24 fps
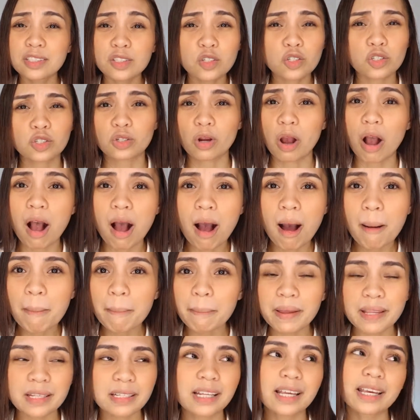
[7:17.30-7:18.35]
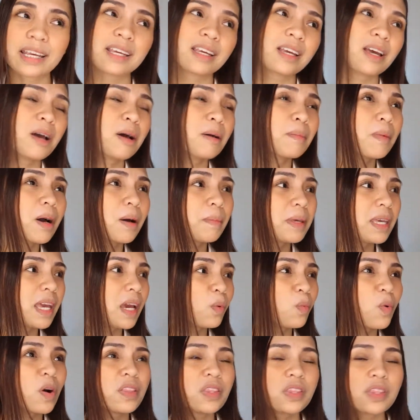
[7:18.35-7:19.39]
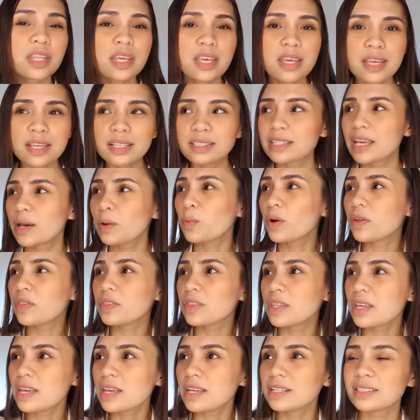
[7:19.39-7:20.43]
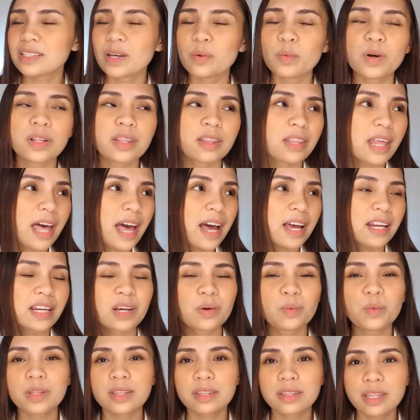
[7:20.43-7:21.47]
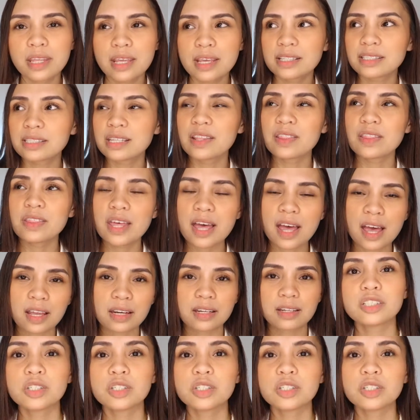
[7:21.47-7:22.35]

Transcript: shop and like, mommy, I want this, I want this, I want that, I want this and that.